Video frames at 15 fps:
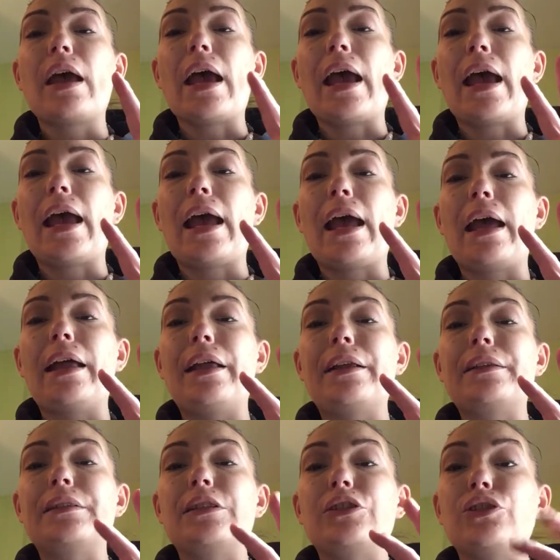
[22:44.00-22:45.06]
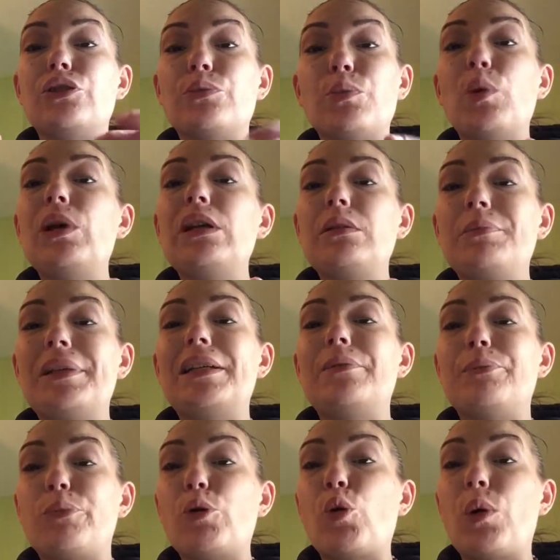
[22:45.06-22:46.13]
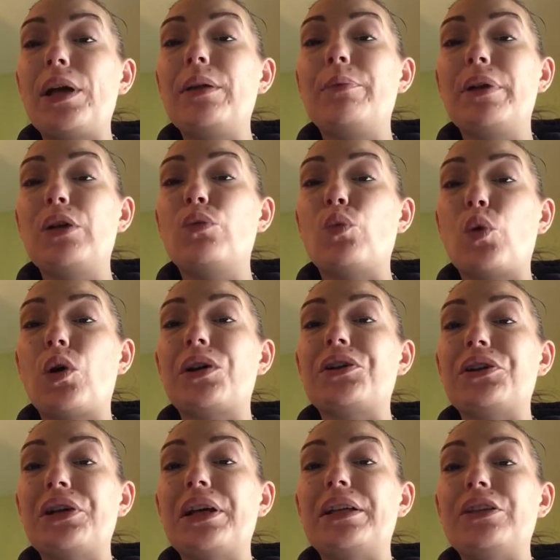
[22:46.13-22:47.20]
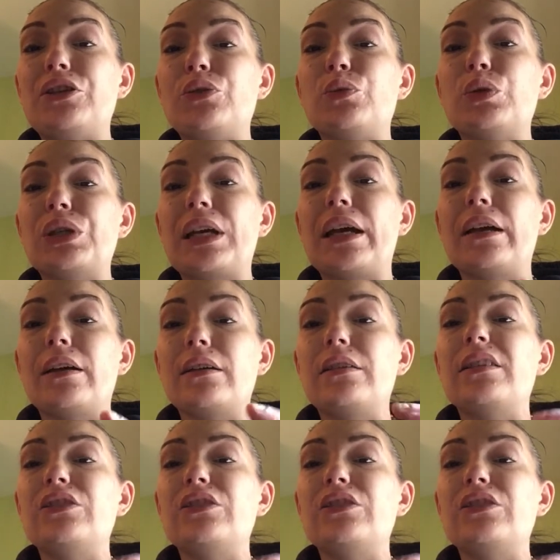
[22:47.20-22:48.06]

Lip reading: and you can boil them in quite a bit of water, and you will get,